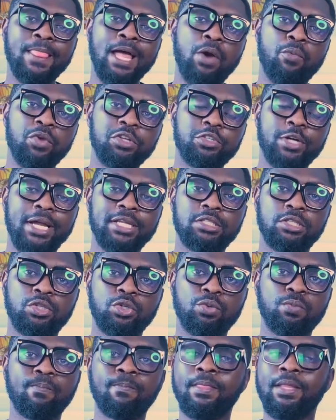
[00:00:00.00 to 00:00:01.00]

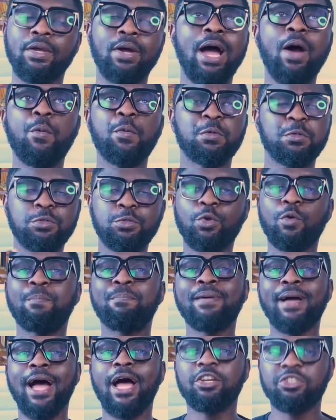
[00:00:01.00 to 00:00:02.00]
and I was so
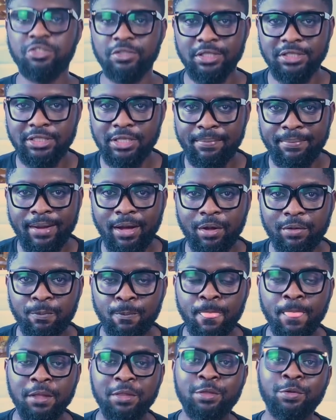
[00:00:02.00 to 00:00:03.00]
passionate about
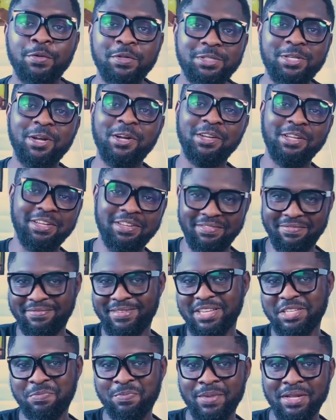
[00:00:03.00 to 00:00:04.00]
the return on
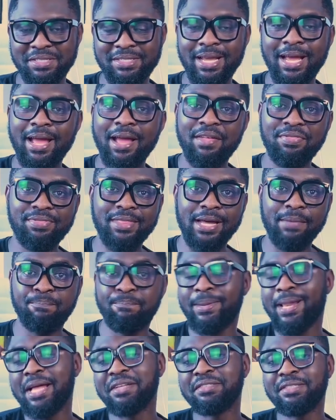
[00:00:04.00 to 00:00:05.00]
investment
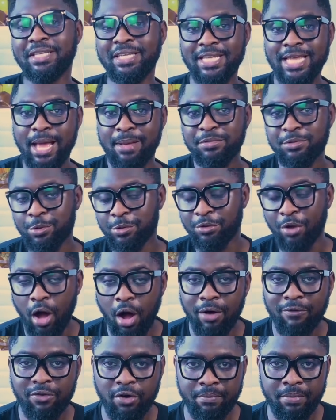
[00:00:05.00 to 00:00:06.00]
that planting yams could
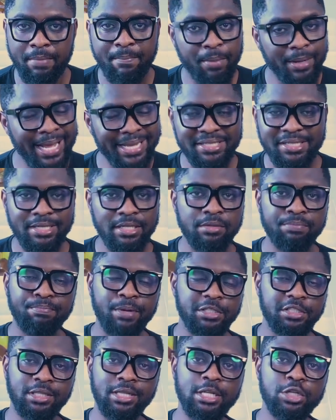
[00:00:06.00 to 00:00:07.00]
offer me, but I didn't
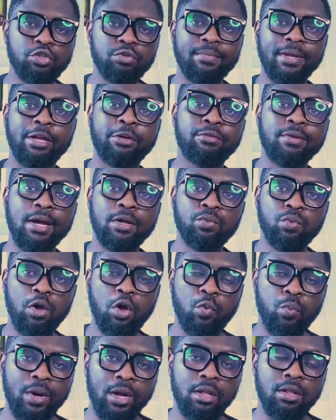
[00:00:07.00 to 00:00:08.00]
particularly do my
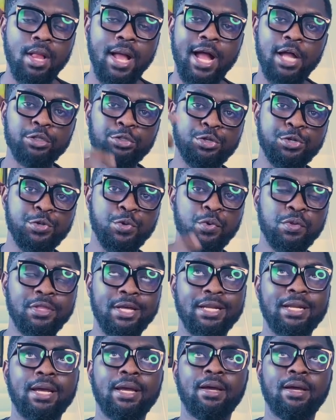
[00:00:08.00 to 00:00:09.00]
groundwork well to know
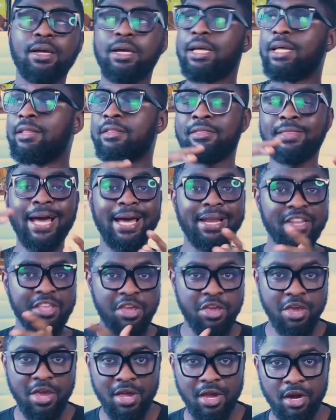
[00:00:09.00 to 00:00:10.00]
that that
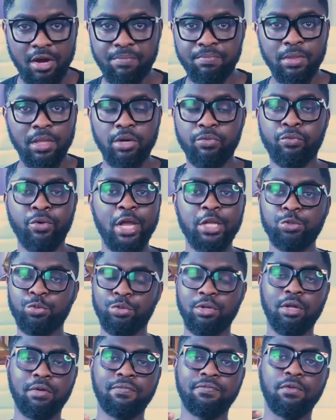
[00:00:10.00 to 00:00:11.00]
year rains
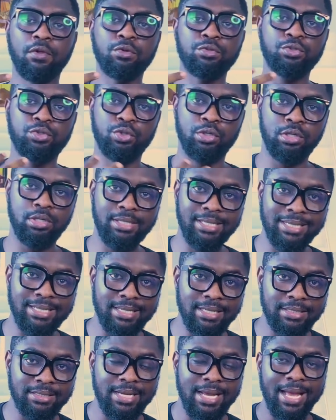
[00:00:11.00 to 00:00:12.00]
would not fall too
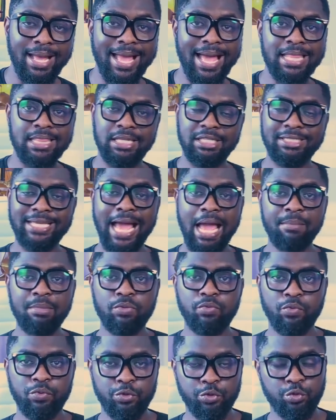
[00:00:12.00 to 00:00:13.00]
good, and the
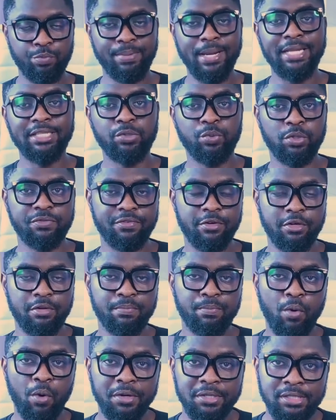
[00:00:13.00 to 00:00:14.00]
timing with which you planted was very
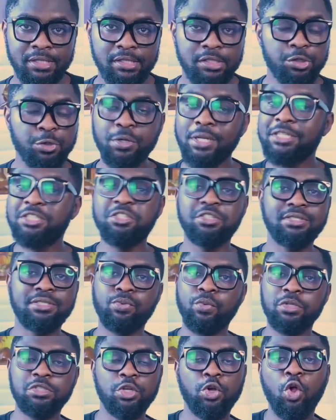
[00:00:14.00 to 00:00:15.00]
important. So it
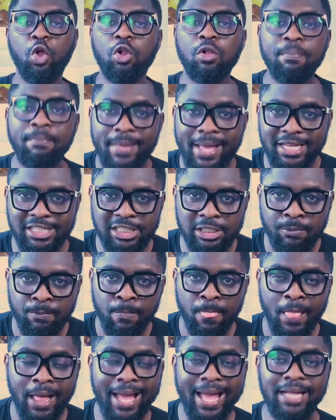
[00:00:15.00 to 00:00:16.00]
was a whole mess.
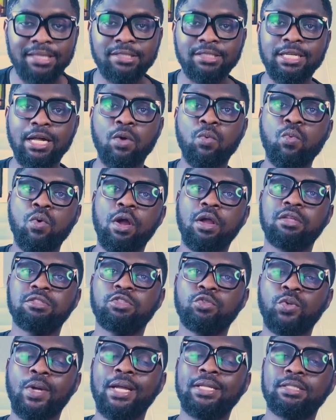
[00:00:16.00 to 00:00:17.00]
I had to now work
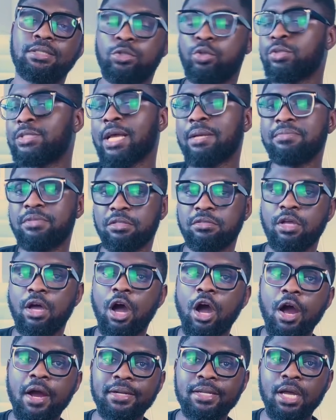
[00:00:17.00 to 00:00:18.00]
2 times as
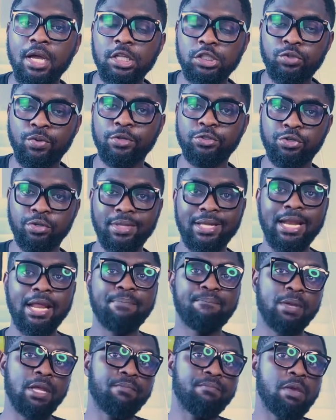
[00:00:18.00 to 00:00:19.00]
hard to ensure that I
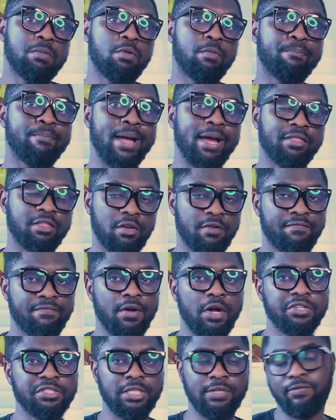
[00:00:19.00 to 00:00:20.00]
paid people back their
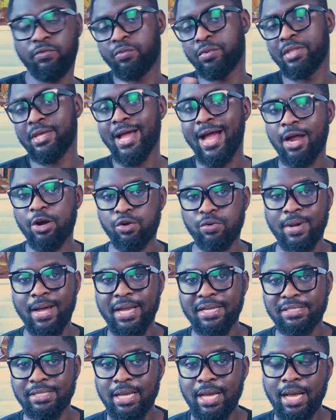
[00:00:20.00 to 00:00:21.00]
funds, even with their
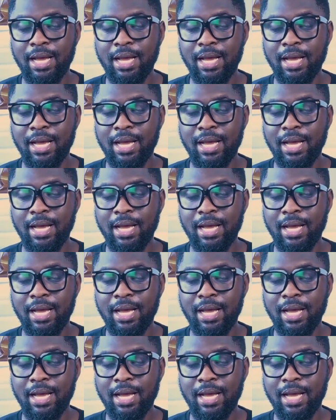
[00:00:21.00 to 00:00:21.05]
ROIs.